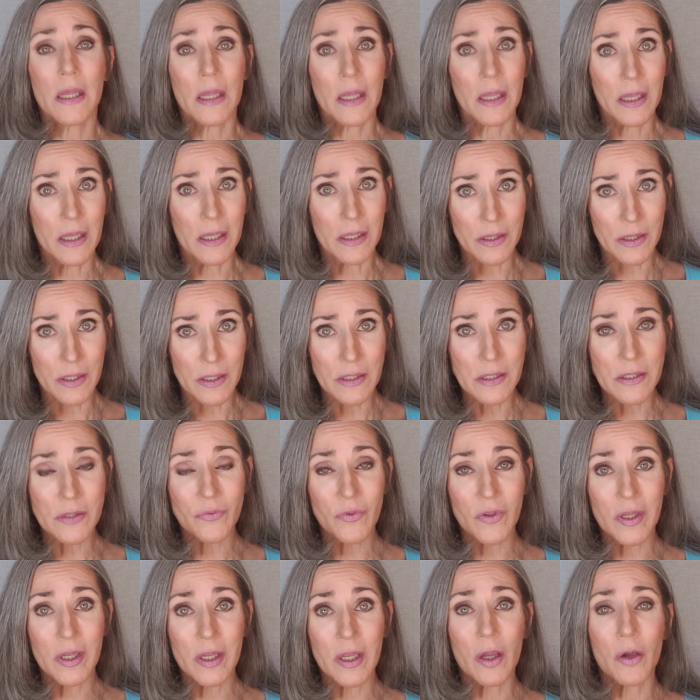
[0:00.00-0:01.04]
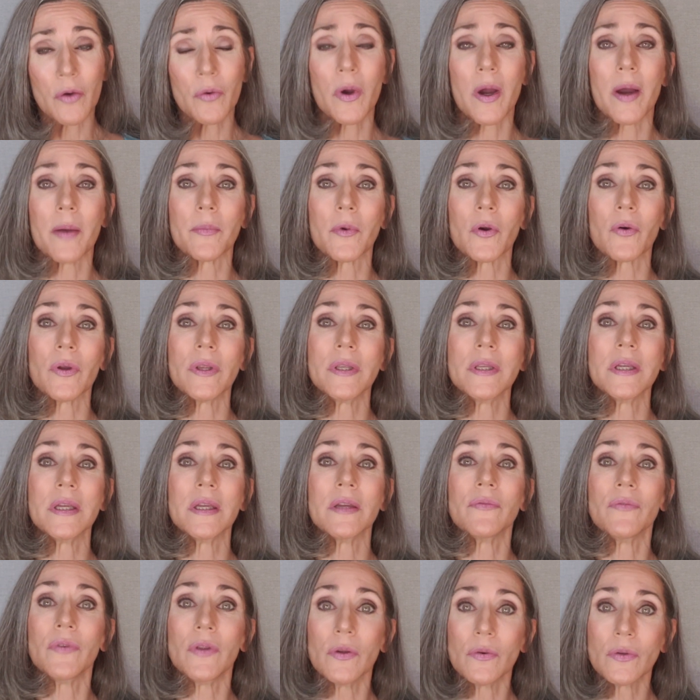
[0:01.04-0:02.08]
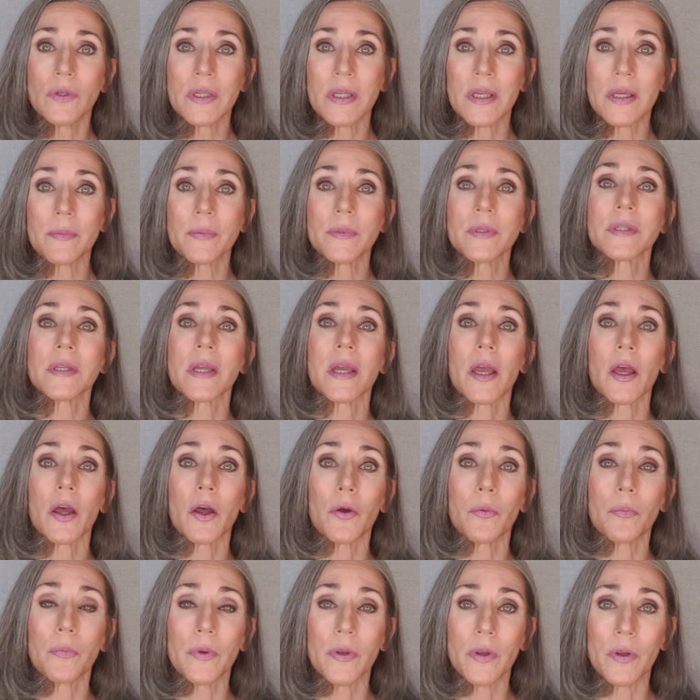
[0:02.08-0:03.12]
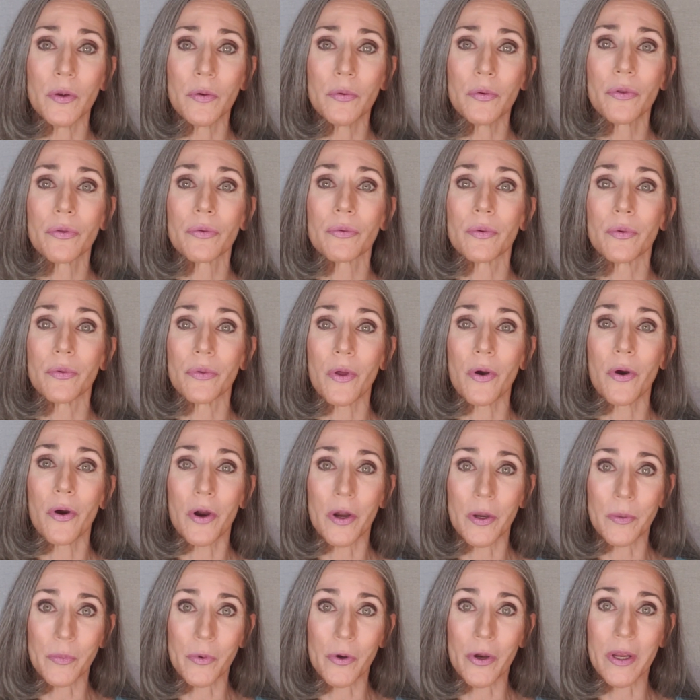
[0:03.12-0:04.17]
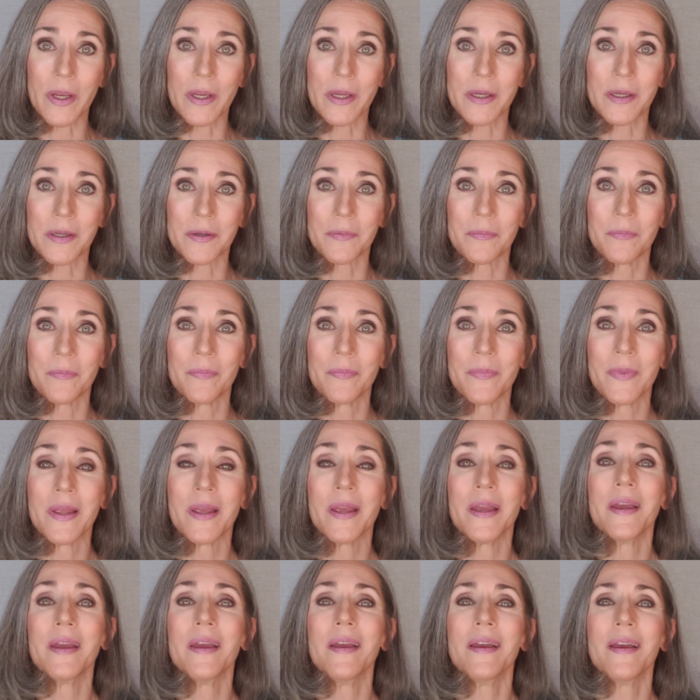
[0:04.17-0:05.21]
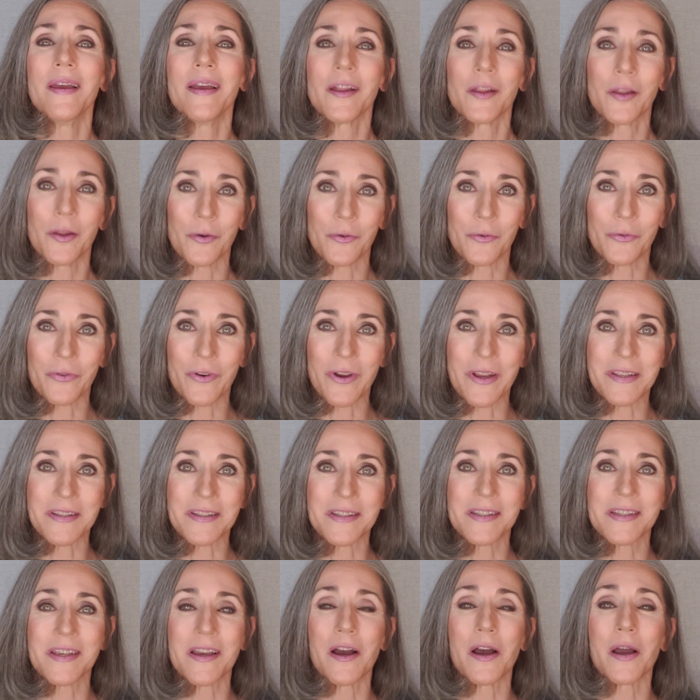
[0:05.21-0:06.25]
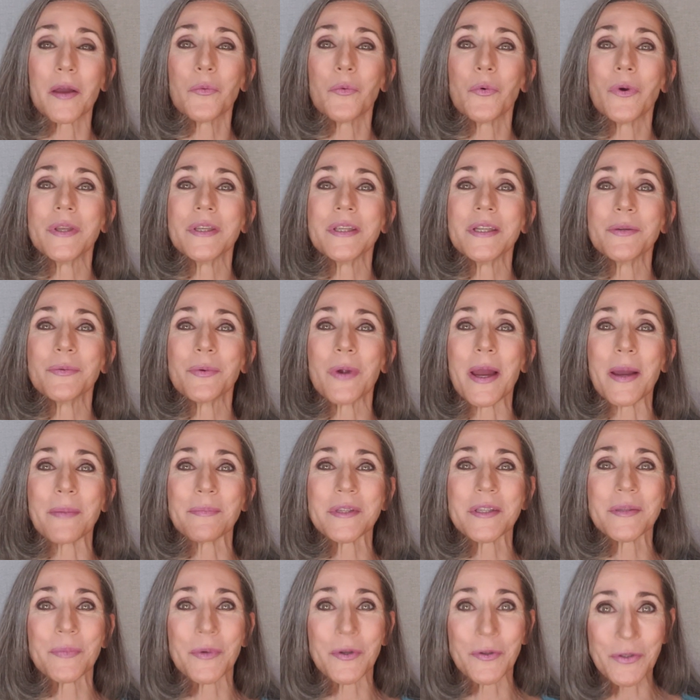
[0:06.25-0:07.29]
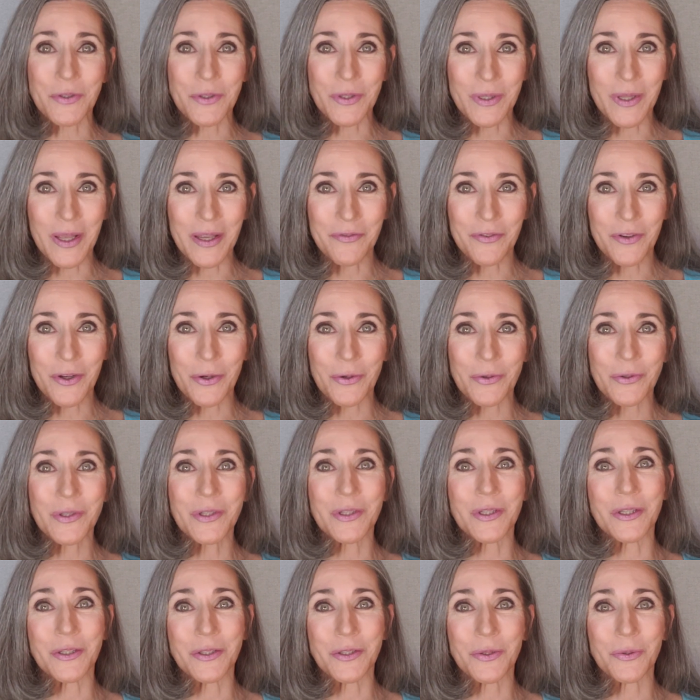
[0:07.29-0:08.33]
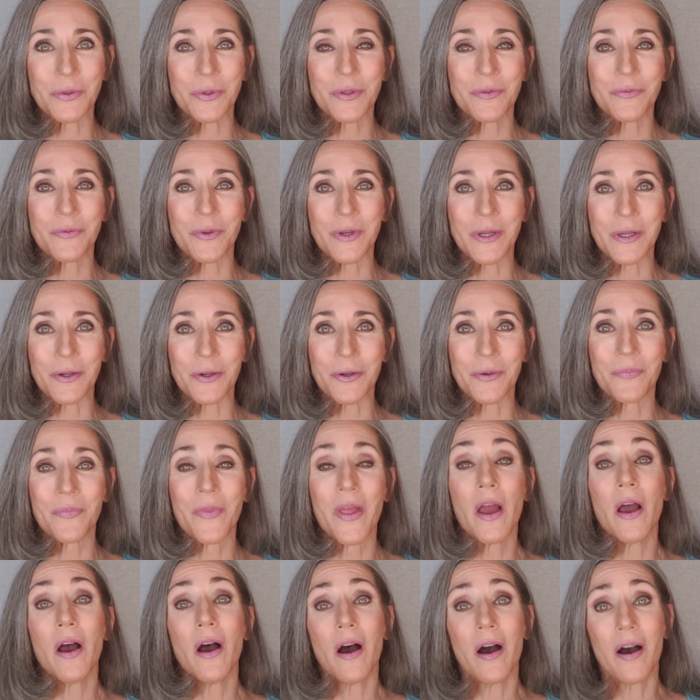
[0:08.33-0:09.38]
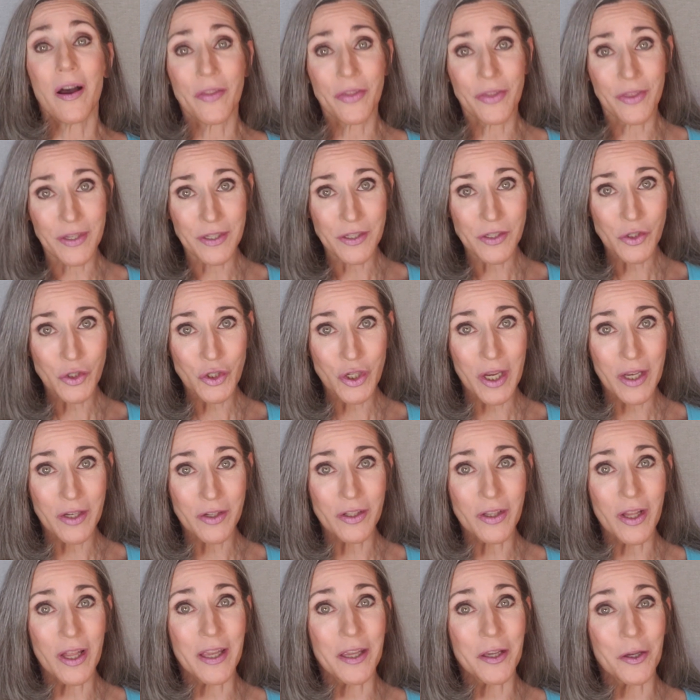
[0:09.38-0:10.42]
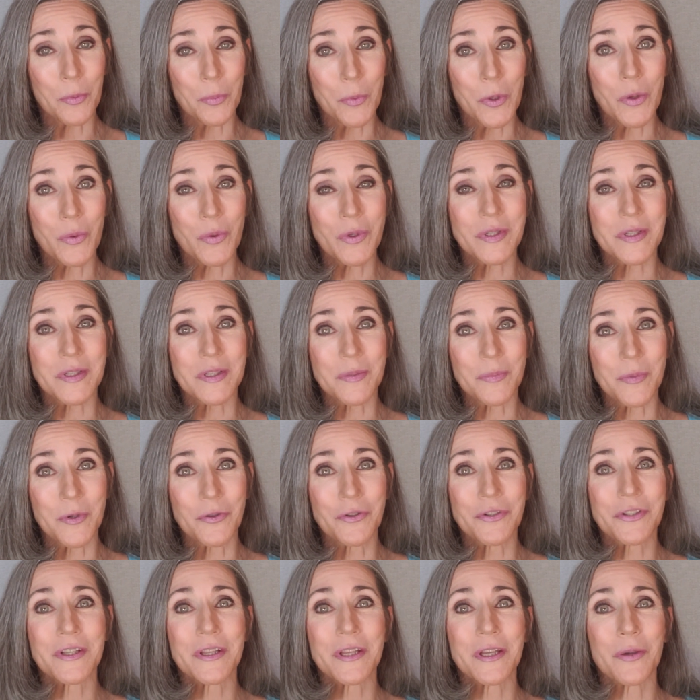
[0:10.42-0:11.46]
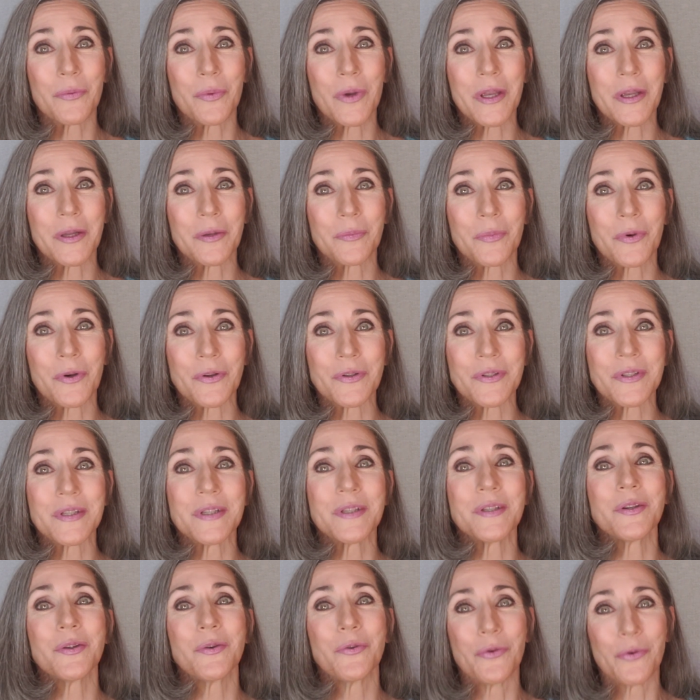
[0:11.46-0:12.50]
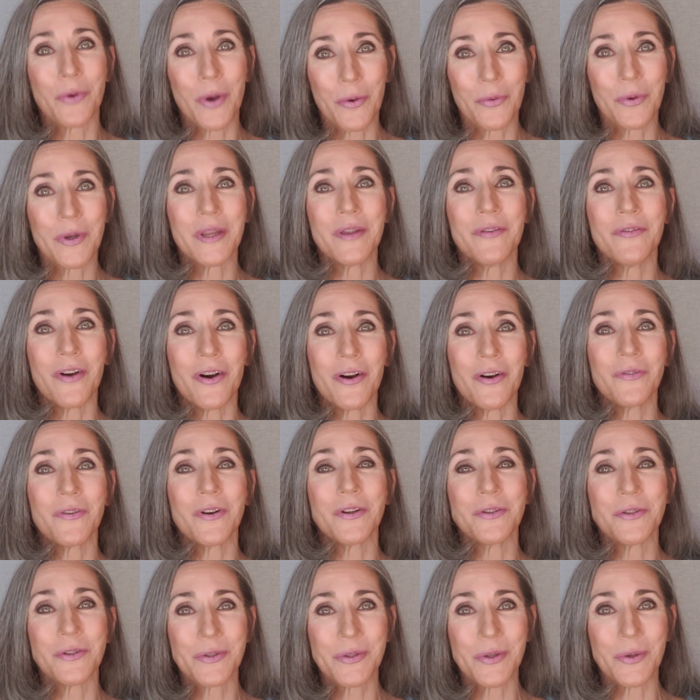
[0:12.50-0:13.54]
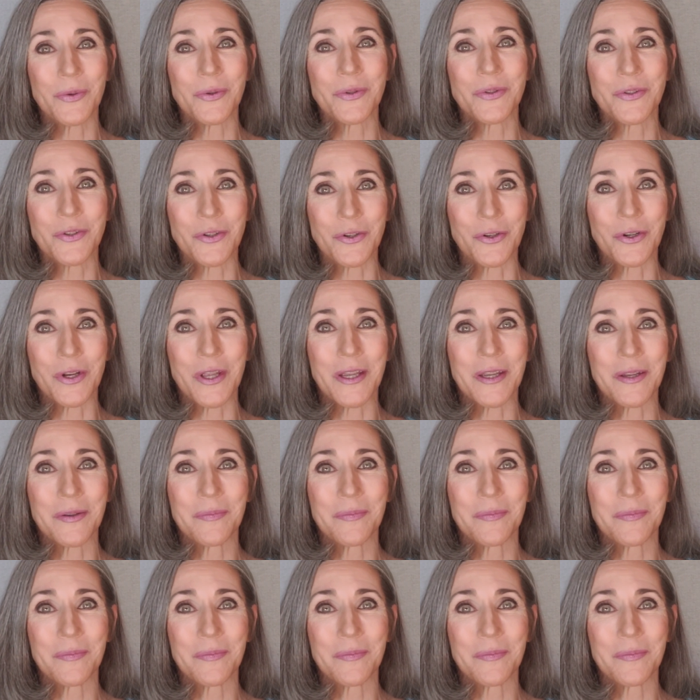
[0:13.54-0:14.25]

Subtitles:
In this video, I'm going to give you tips to help you through the heartbreak. Hello friends, I'm Wendy Rapp, spiritual life coach and intuitive reader. On this channel, I help you as a spiritually awakened person grow and evolve on your soul's journey.